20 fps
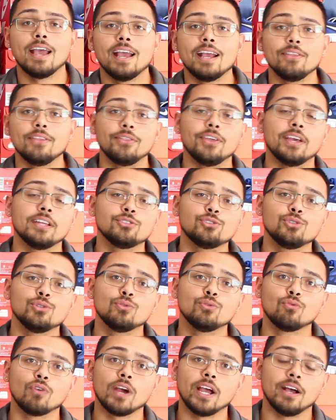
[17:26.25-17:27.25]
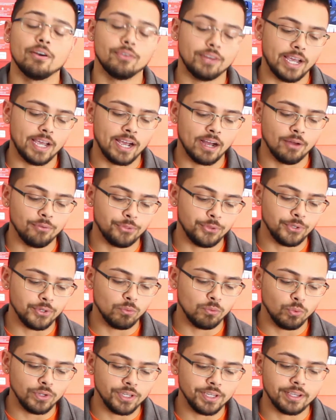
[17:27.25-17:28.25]
And then to round out the
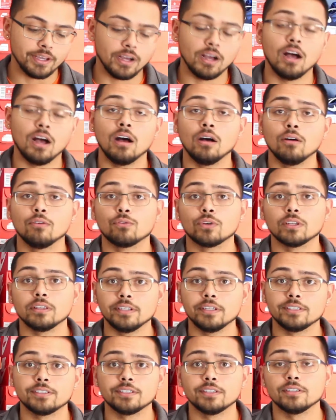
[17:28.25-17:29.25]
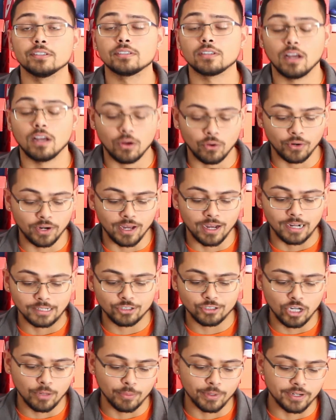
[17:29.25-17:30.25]
week of releases, on
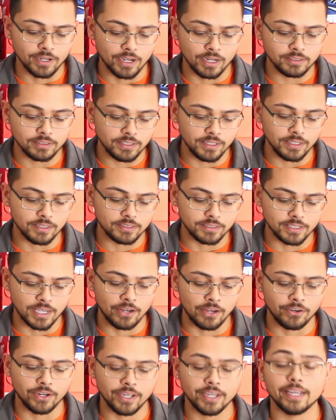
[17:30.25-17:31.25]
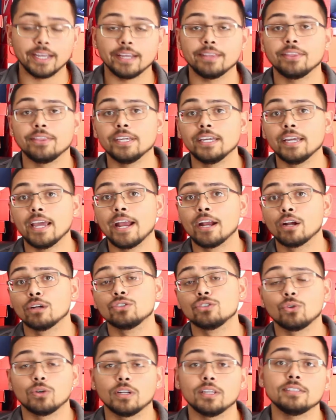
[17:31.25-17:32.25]
October 19th, Saturday, the Air
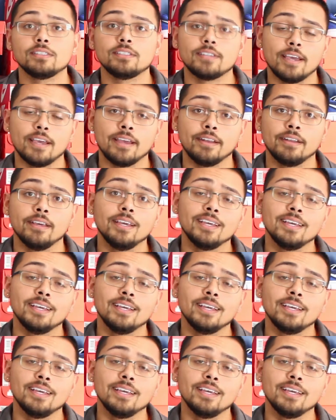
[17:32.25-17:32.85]
Jordan 10